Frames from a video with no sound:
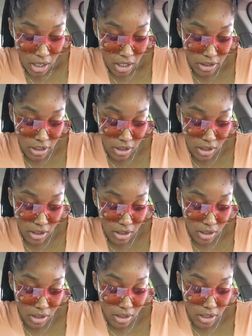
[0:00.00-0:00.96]

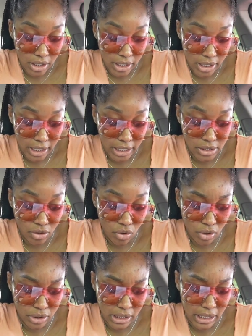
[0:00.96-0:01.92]
the it's
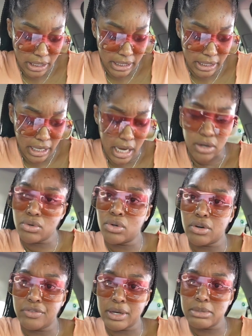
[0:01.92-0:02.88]
called the I don't
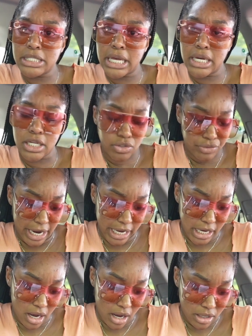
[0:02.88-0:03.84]
know if I'm saying this right
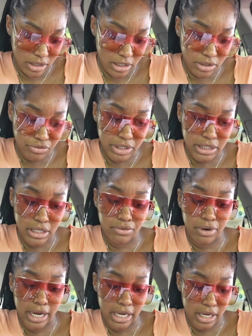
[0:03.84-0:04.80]
y'all this is the receipt
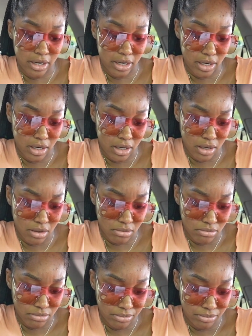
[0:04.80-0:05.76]
right here
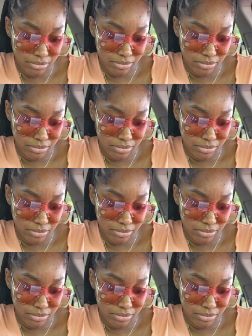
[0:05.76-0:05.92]
um